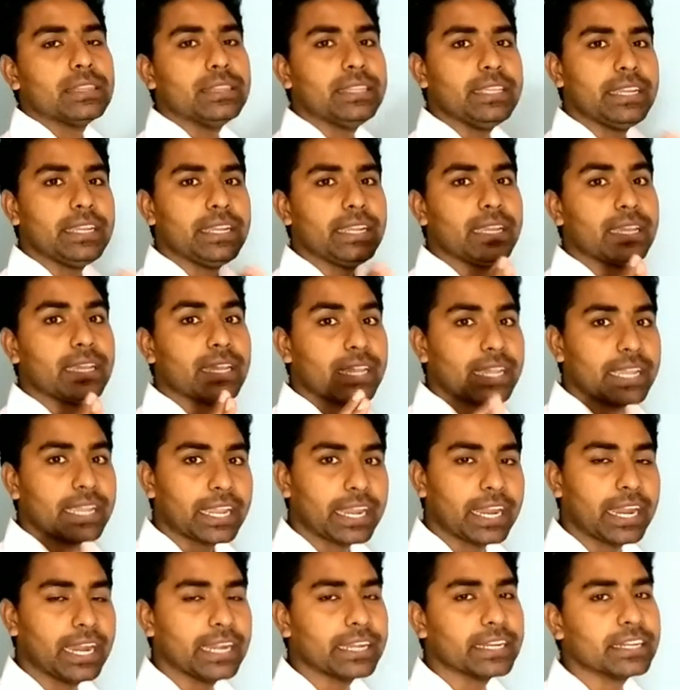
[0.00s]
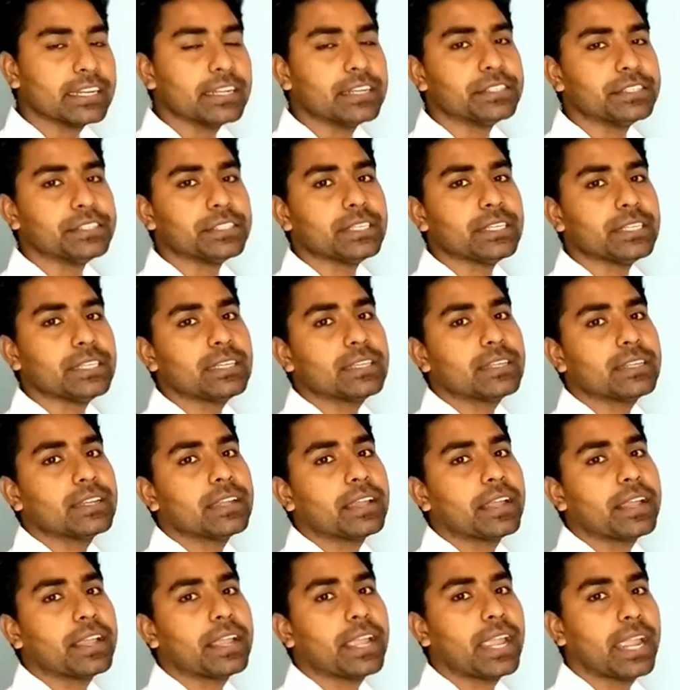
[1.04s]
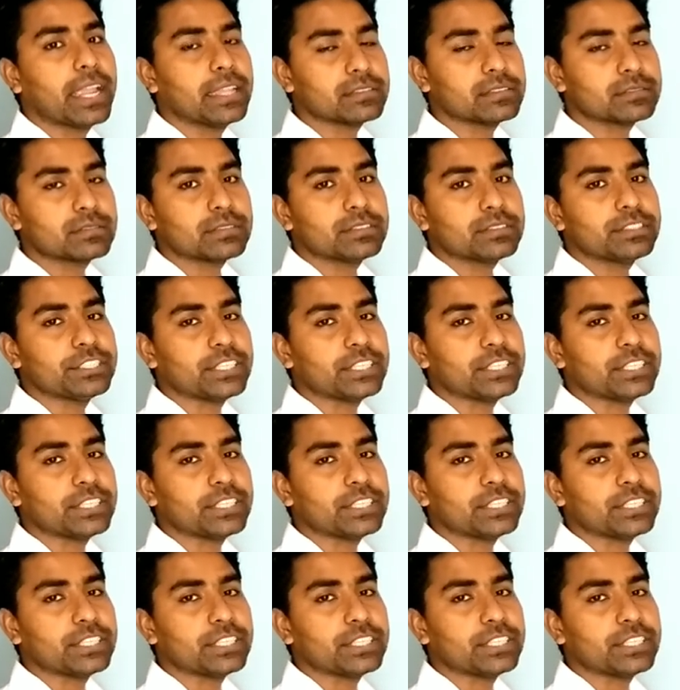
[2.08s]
the heat energy is